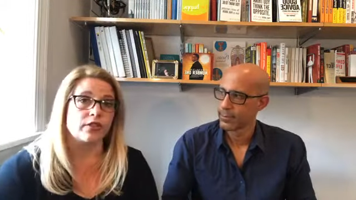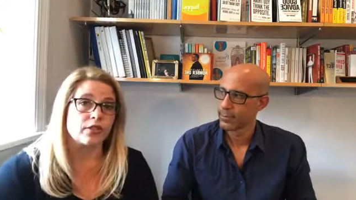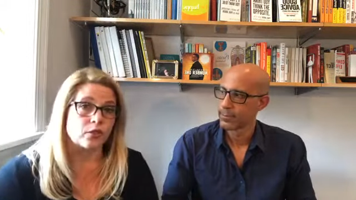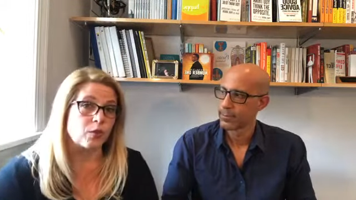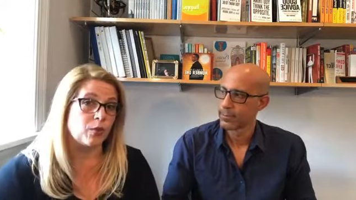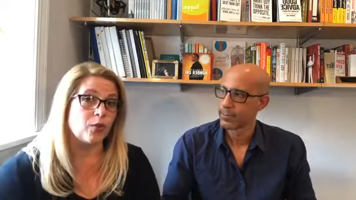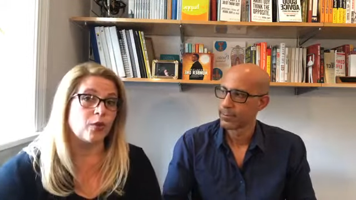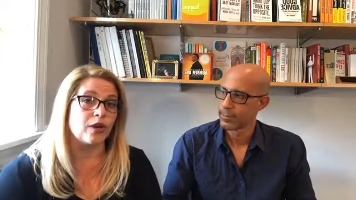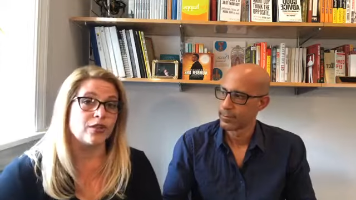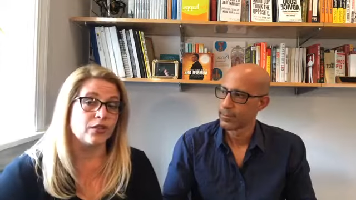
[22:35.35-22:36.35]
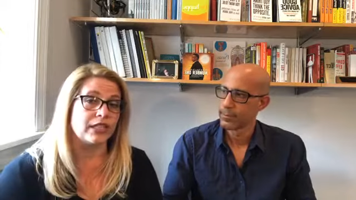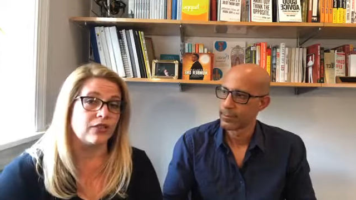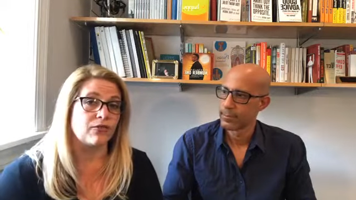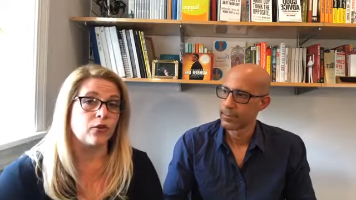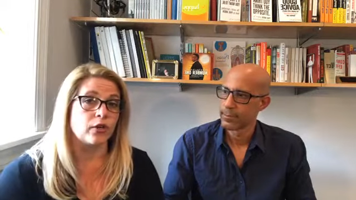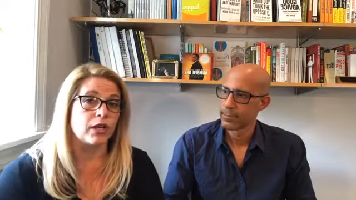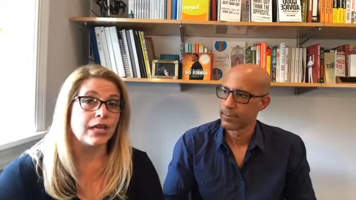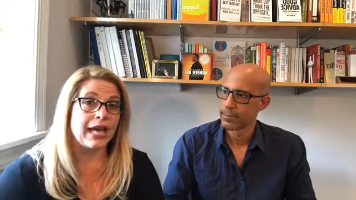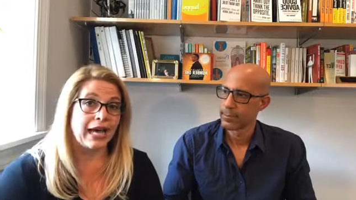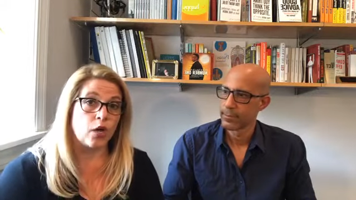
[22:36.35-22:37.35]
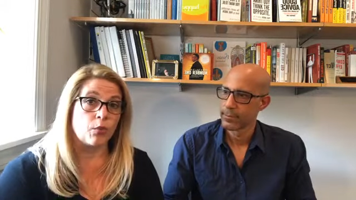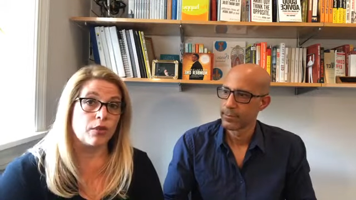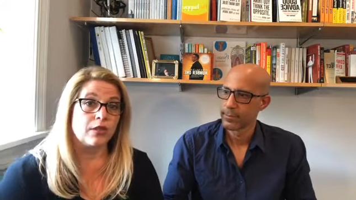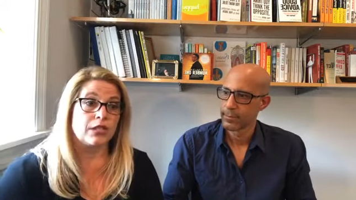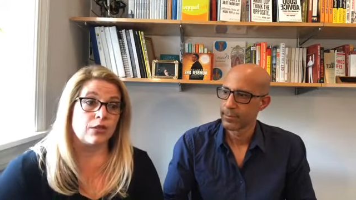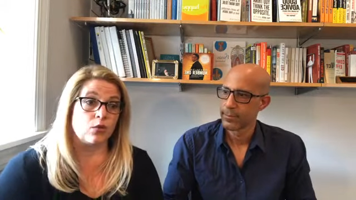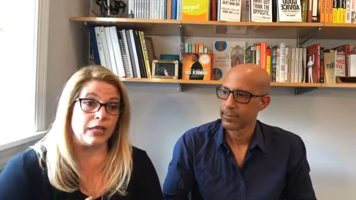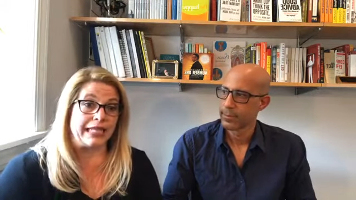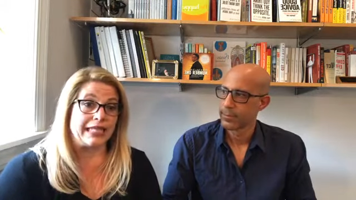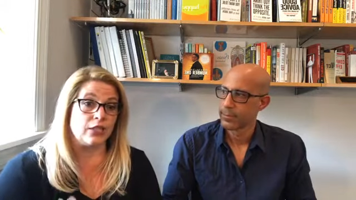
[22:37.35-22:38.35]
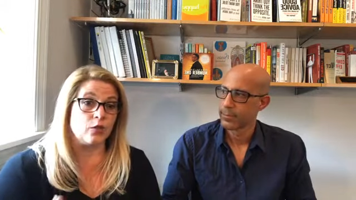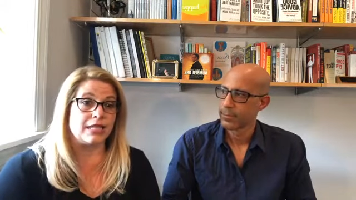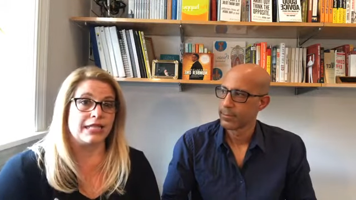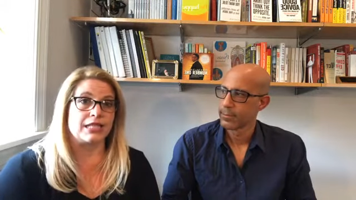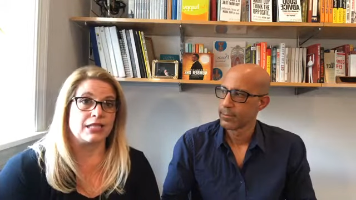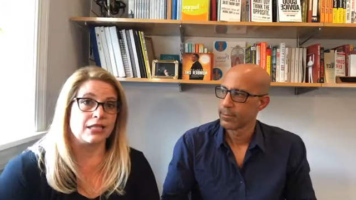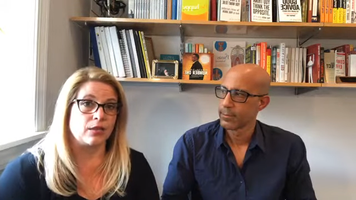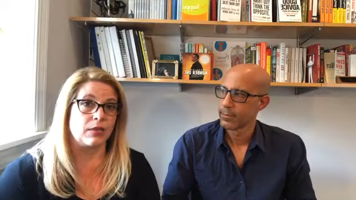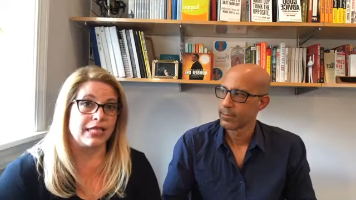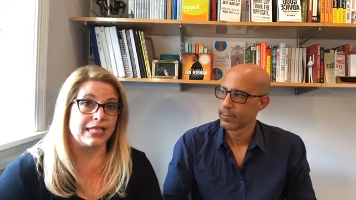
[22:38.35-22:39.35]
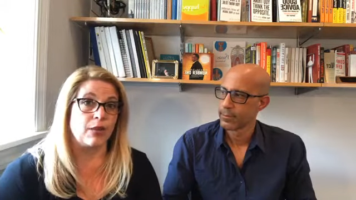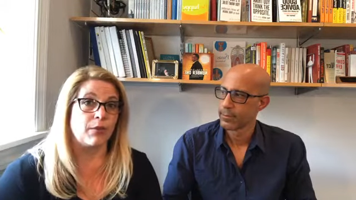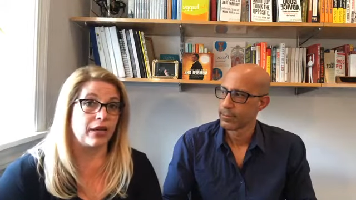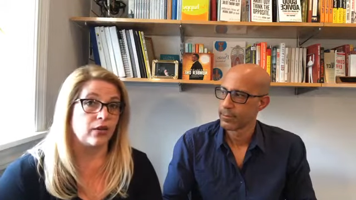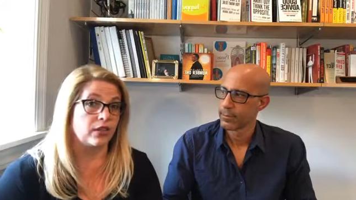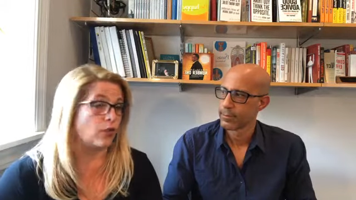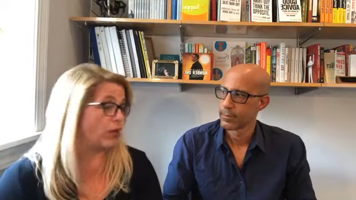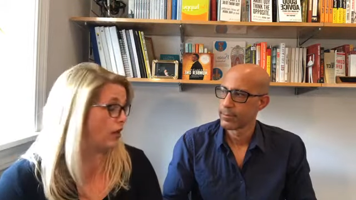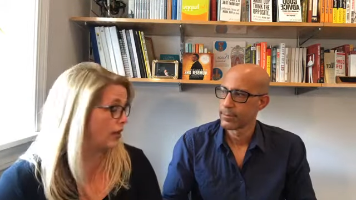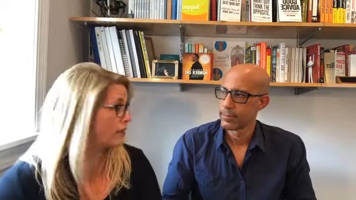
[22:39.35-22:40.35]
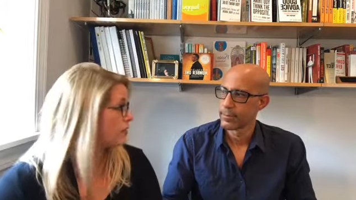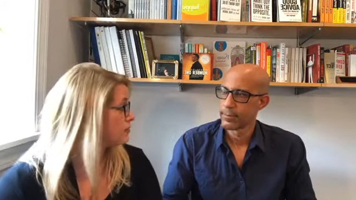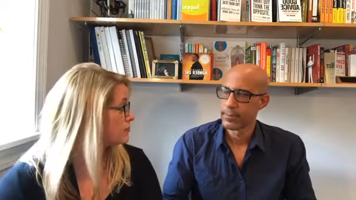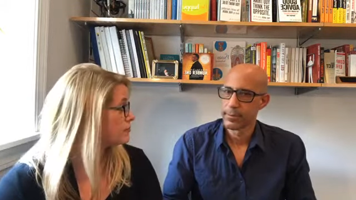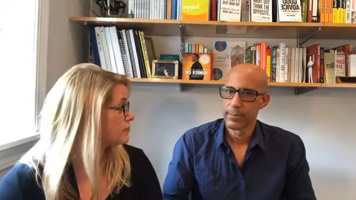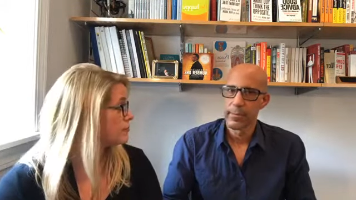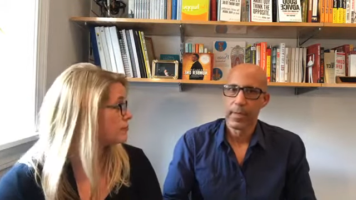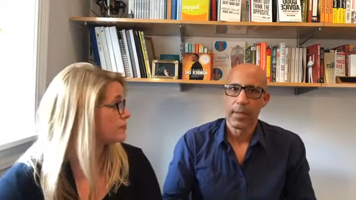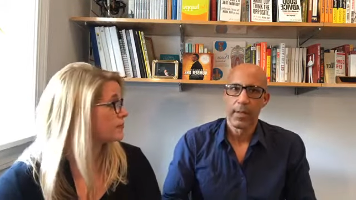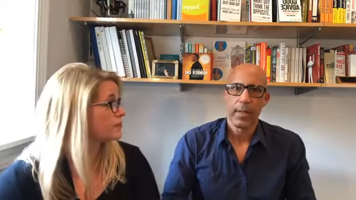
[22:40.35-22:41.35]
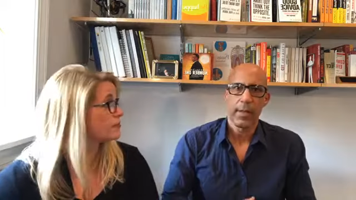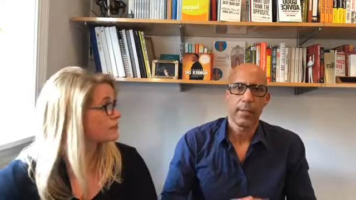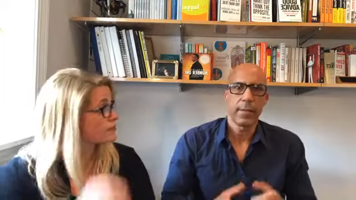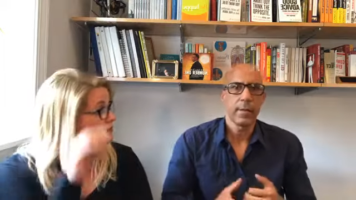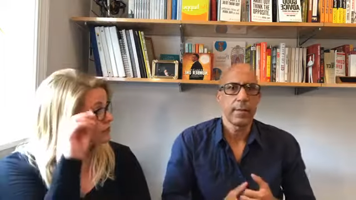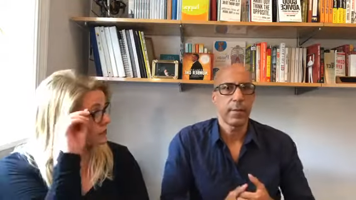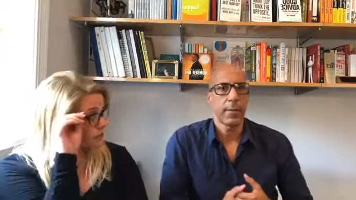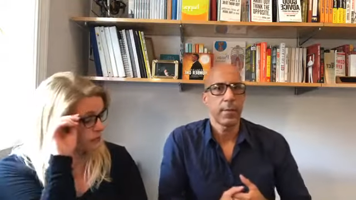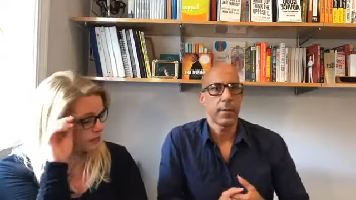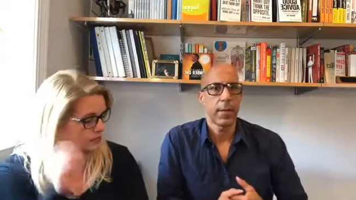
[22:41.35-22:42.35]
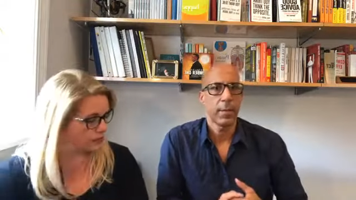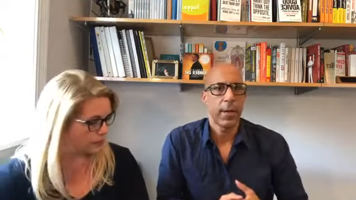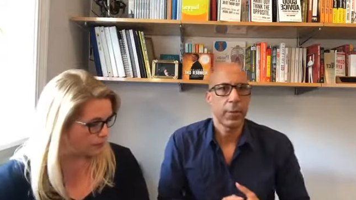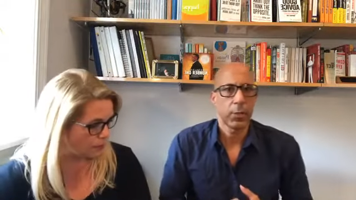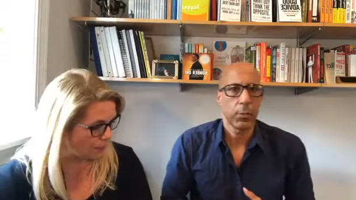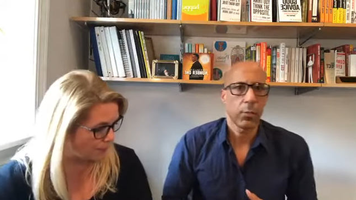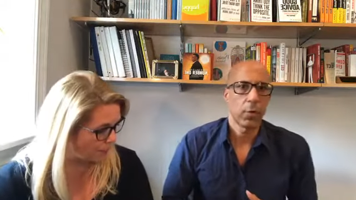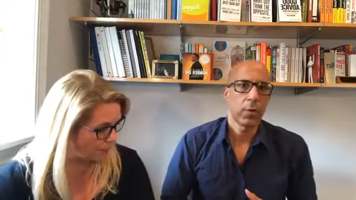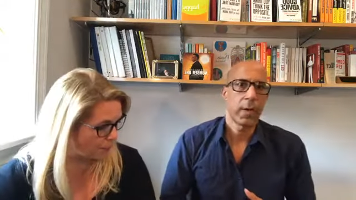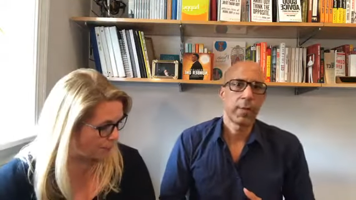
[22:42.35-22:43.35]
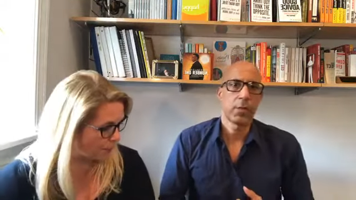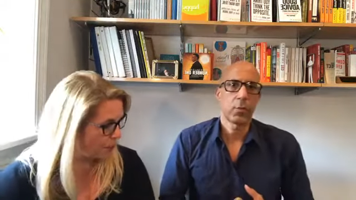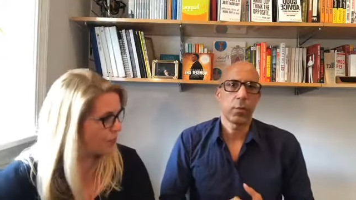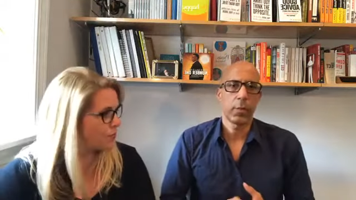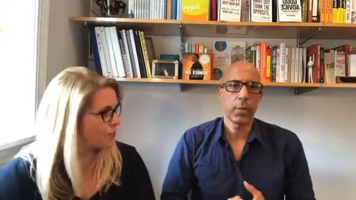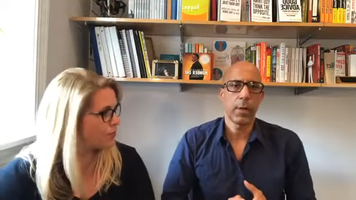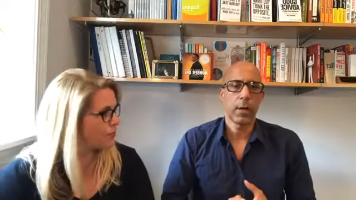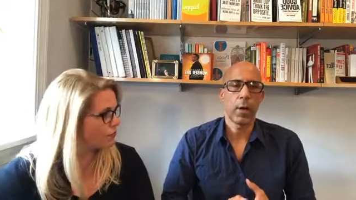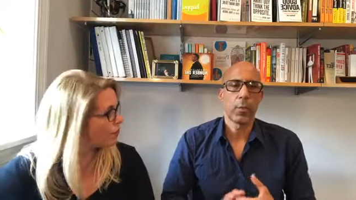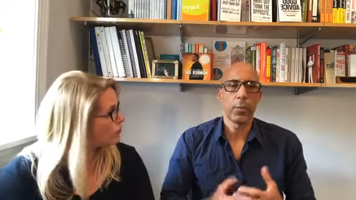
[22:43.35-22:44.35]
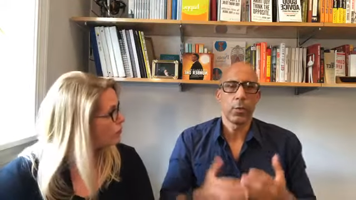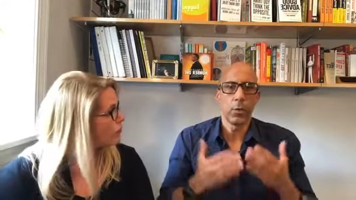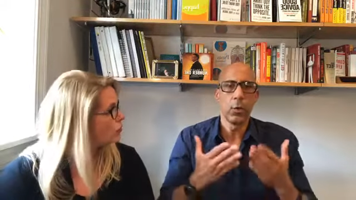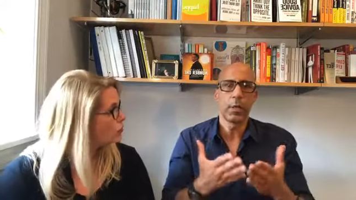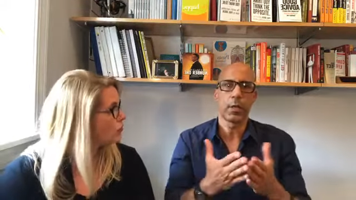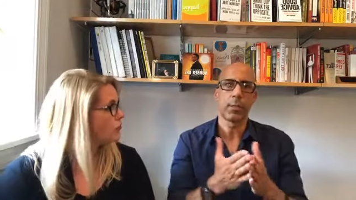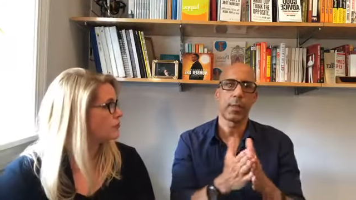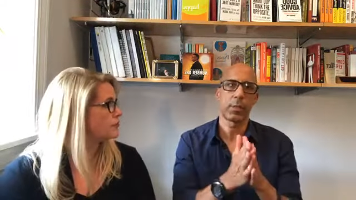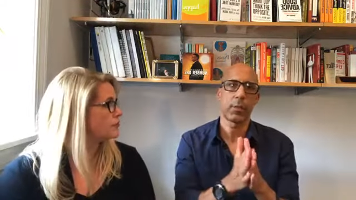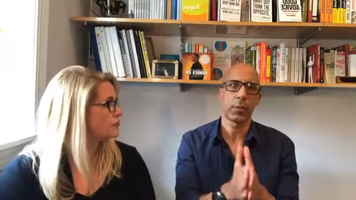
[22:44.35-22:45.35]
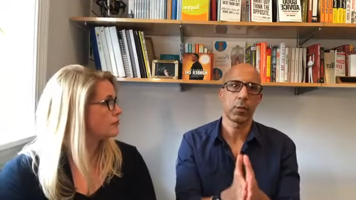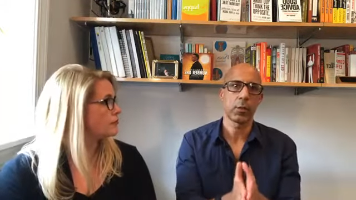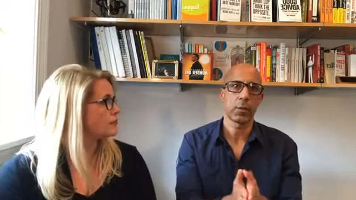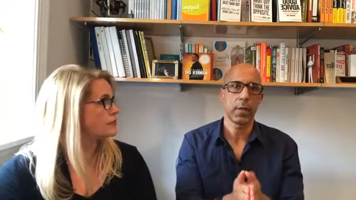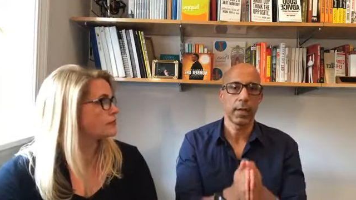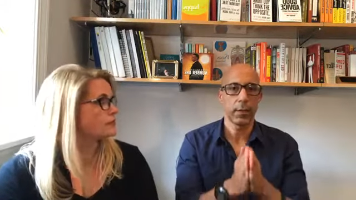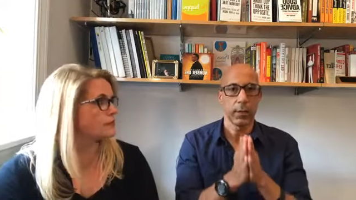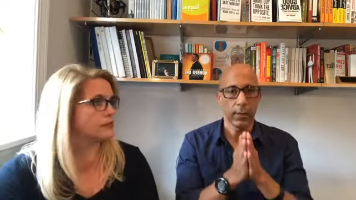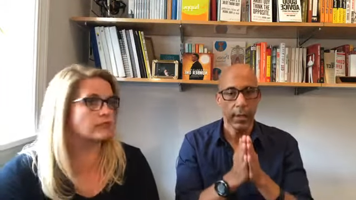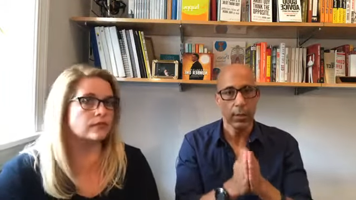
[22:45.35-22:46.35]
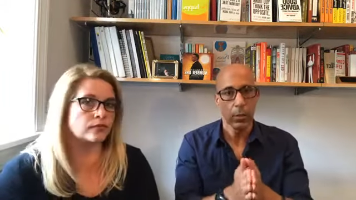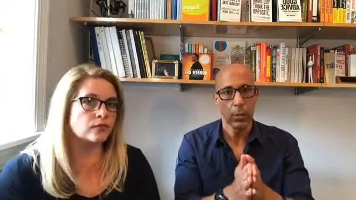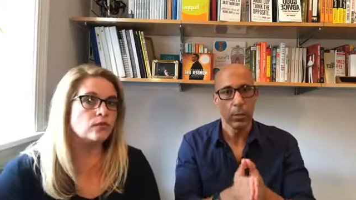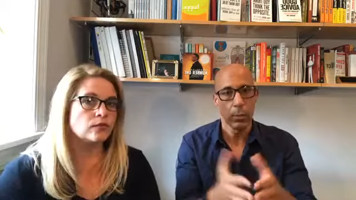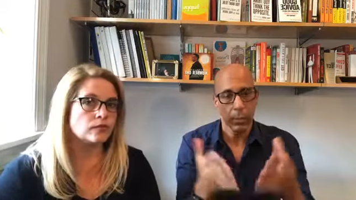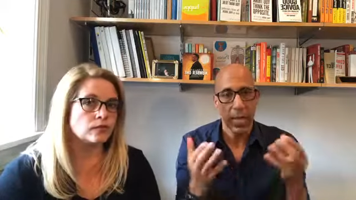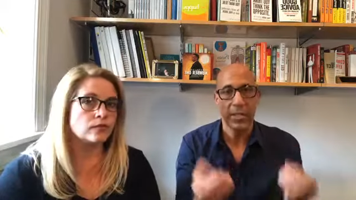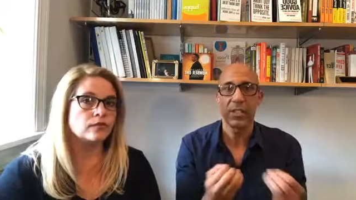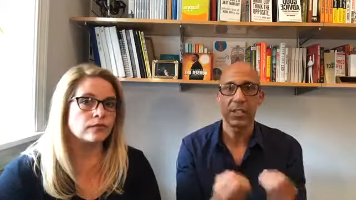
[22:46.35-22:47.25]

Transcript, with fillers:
Speaker 1: to those people who are looking for help in using this system and to get better in their bodies.
Speaker 2: Yeah, and the other thing about this program is really about helping you become that specialist that you got into